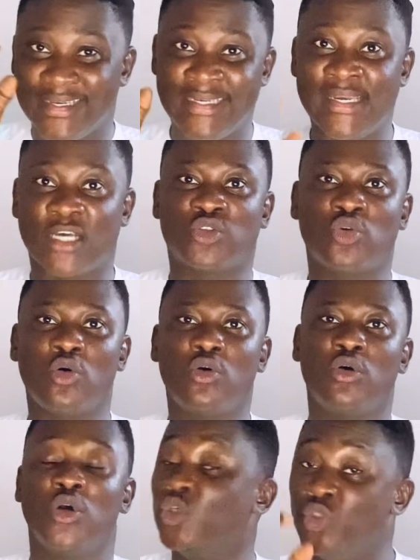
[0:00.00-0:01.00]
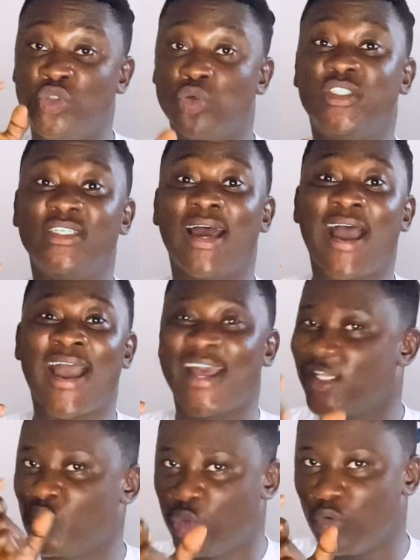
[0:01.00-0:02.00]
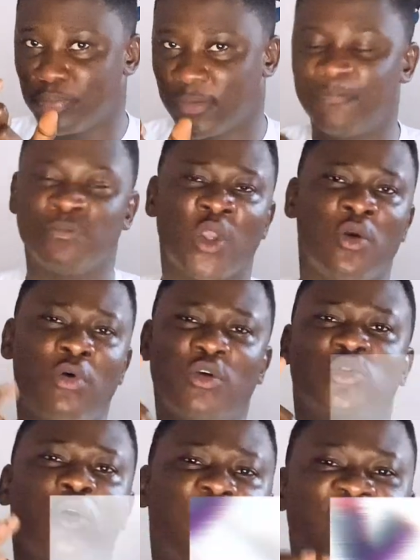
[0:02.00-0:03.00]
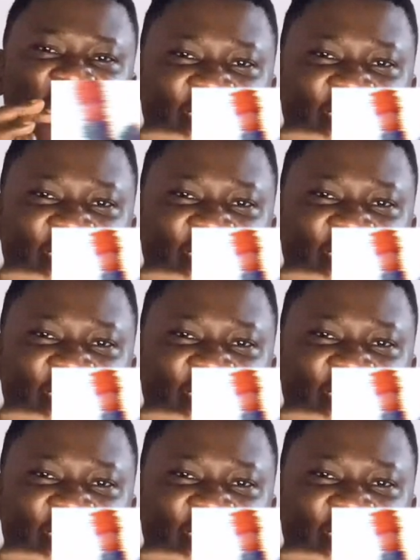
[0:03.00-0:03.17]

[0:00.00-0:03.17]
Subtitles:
nasoduodenal tube. When we talk of the